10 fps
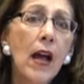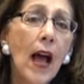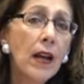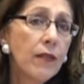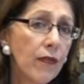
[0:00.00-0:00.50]

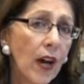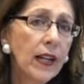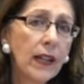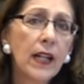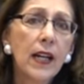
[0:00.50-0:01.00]
And
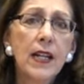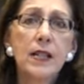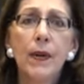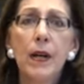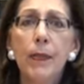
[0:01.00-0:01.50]
finally, it has
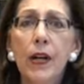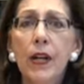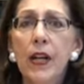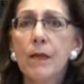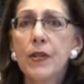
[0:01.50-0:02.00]
been a
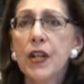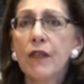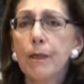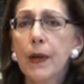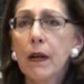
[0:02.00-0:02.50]
paradigm
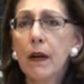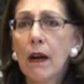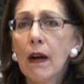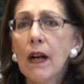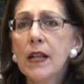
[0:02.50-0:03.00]
shift
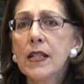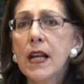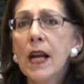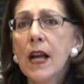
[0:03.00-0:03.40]
because